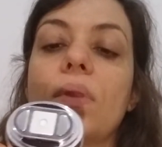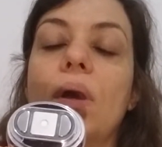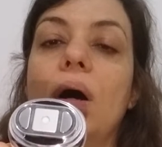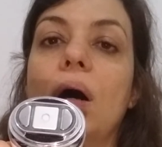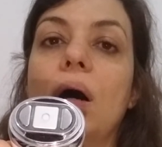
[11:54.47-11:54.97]

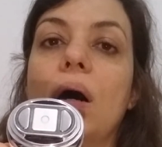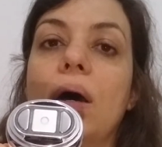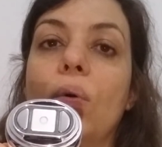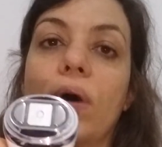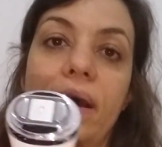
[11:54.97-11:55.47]

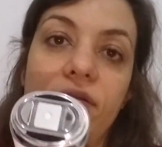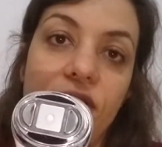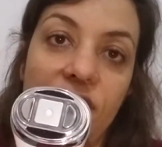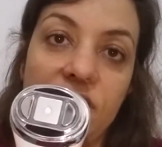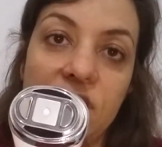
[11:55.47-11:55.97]
or every
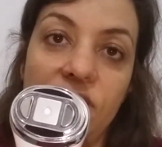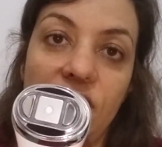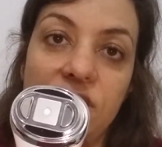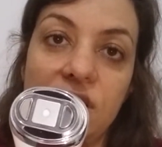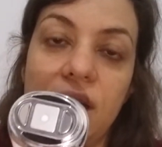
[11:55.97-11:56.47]

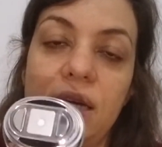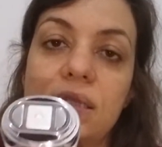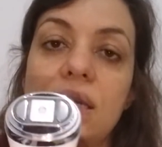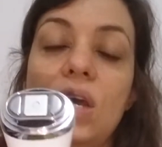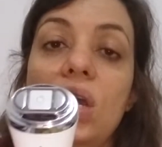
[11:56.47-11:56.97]
15
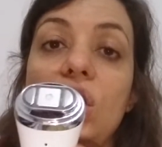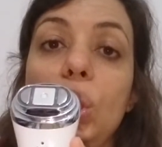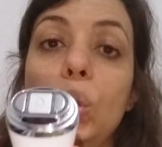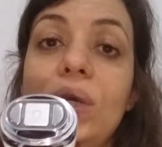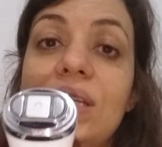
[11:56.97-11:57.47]
days.
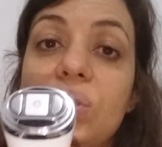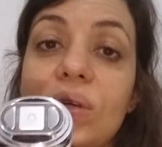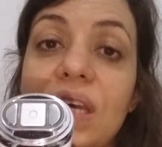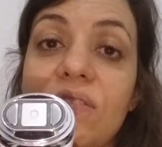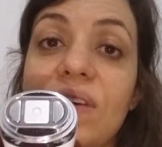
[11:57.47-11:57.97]
You need to
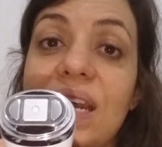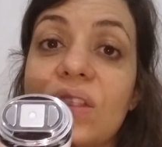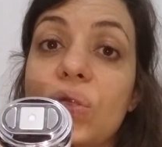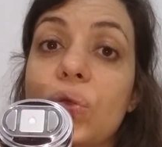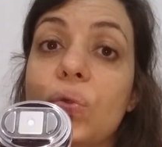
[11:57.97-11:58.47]
give it a
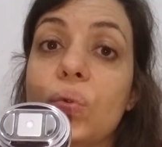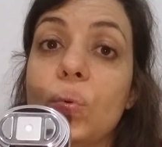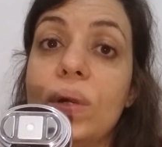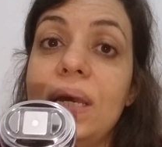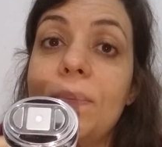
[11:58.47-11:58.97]

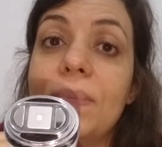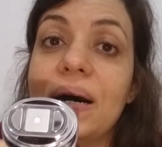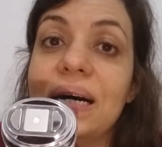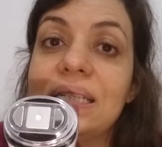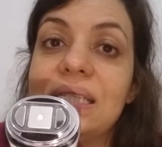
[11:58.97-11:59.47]
3
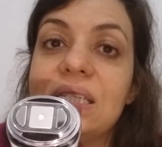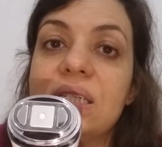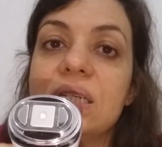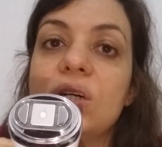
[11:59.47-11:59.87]
months